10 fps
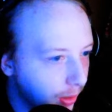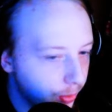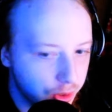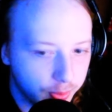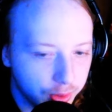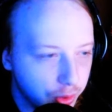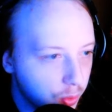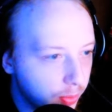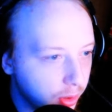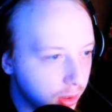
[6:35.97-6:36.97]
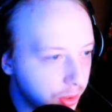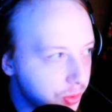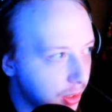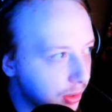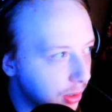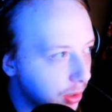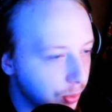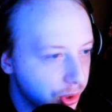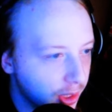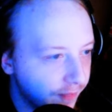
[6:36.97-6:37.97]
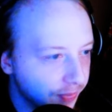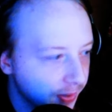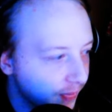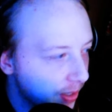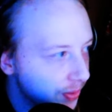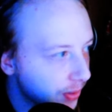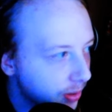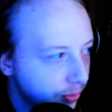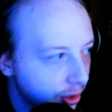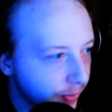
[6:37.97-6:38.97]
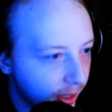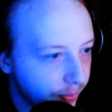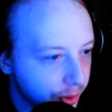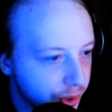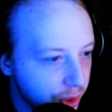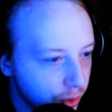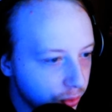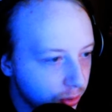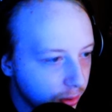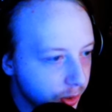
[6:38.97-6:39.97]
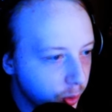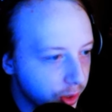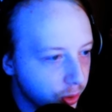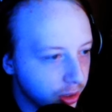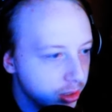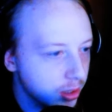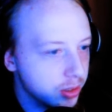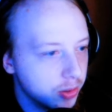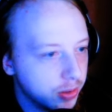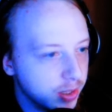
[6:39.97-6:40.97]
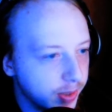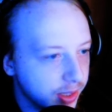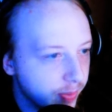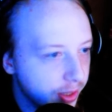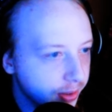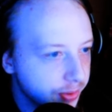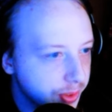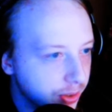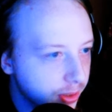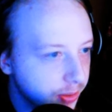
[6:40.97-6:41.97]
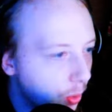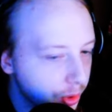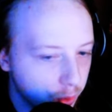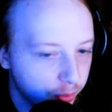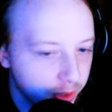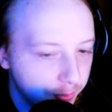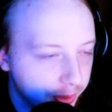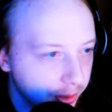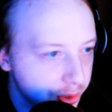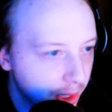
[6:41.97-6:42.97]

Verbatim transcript: right, we should be able to do one more contract here, and we should have 15,000 to upgrade to Pack-a-Punch 2. Let's go ahead and do another eliminate the bounty. Screw it. Of course, it will be up there in